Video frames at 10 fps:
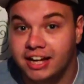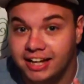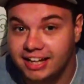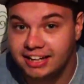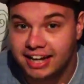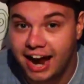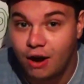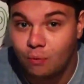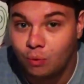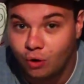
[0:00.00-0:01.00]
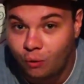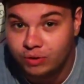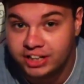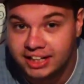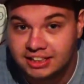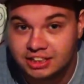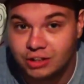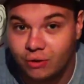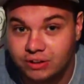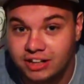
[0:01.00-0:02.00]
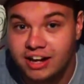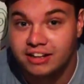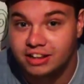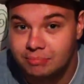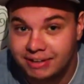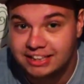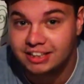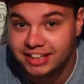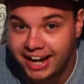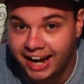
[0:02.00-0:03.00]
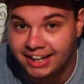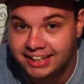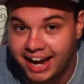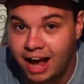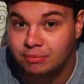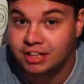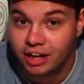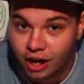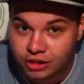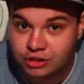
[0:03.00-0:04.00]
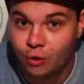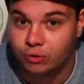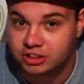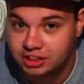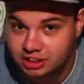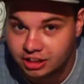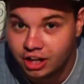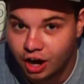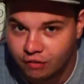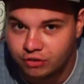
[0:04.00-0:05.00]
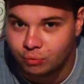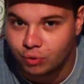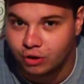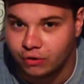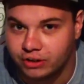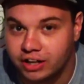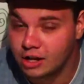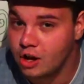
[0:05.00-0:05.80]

He now will only insult the mentally handicapped adults of the world.